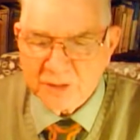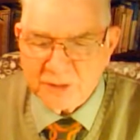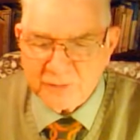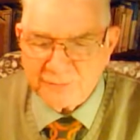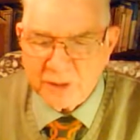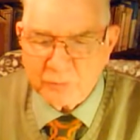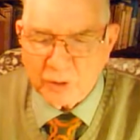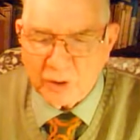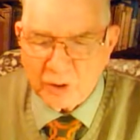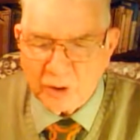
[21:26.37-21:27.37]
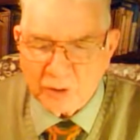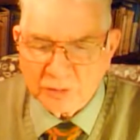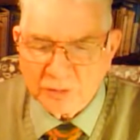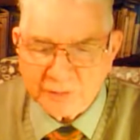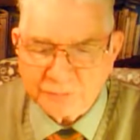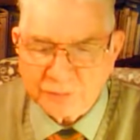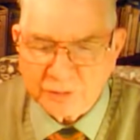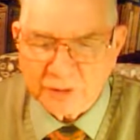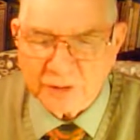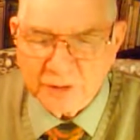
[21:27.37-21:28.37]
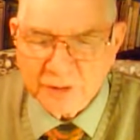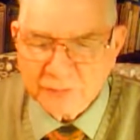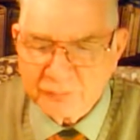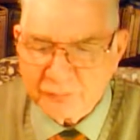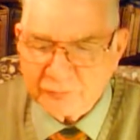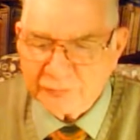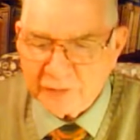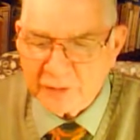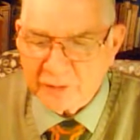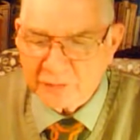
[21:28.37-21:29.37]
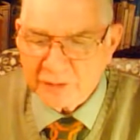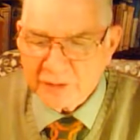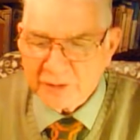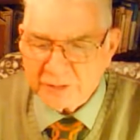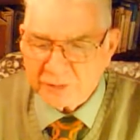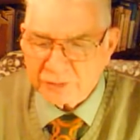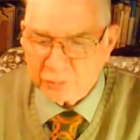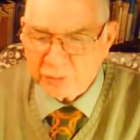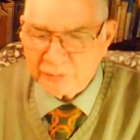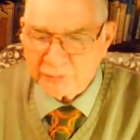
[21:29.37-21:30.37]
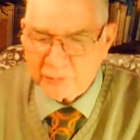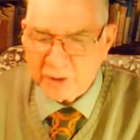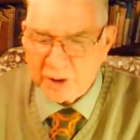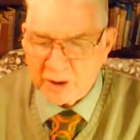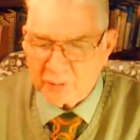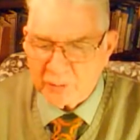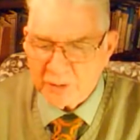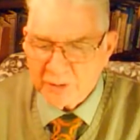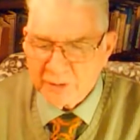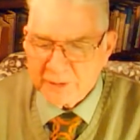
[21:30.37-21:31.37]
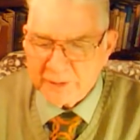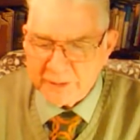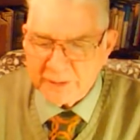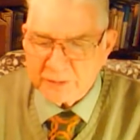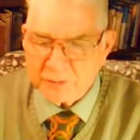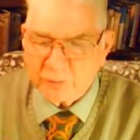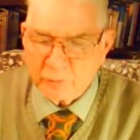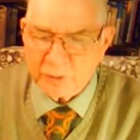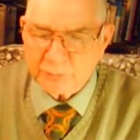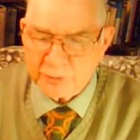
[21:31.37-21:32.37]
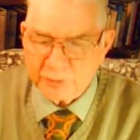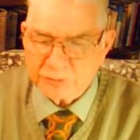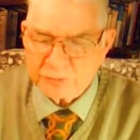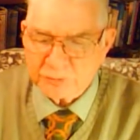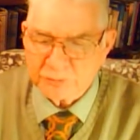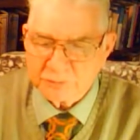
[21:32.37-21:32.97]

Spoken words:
Yet they were all literally fulfilled in a 24-hour in one person.